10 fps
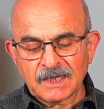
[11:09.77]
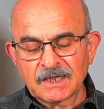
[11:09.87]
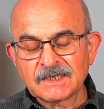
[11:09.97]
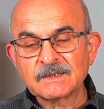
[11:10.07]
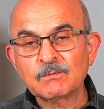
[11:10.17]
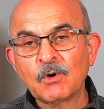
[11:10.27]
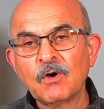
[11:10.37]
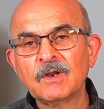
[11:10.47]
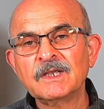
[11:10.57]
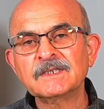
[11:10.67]

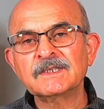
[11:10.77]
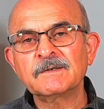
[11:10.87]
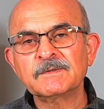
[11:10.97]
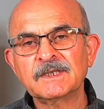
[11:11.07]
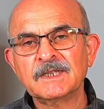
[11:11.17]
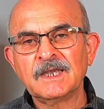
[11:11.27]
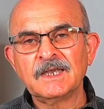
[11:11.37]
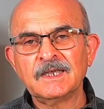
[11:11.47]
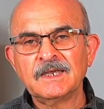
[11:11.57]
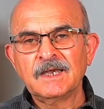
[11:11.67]
small steps a
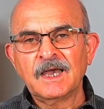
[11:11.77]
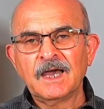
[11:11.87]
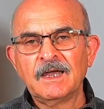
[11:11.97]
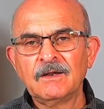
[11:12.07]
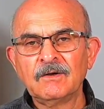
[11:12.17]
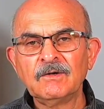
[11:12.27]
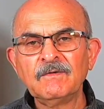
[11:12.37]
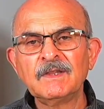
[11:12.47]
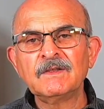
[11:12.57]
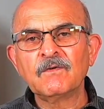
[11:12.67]
day, and
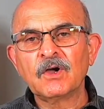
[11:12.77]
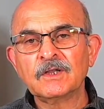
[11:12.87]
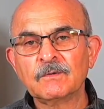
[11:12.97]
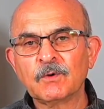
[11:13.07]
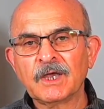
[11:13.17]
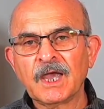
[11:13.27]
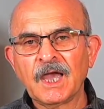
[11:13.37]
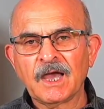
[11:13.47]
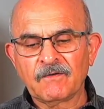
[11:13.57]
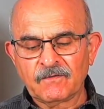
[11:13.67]
even divided by
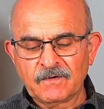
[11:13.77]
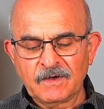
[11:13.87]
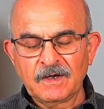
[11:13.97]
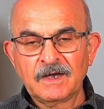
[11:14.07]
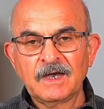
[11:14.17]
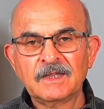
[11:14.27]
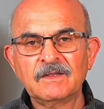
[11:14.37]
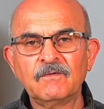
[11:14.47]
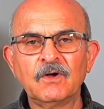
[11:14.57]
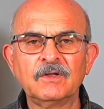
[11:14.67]
half,
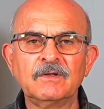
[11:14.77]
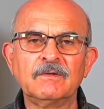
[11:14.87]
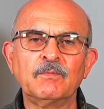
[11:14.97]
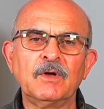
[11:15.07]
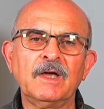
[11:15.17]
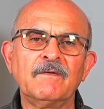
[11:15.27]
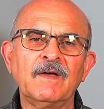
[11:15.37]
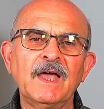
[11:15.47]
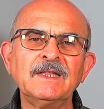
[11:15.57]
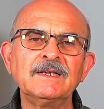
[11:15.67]

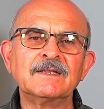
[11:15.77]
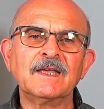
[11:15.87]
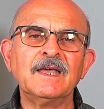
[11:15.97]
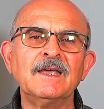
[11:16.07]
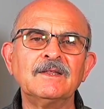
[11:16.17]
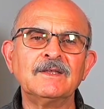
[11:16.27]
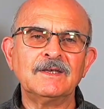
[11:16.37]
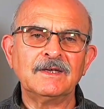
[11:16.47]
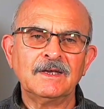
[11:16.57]
180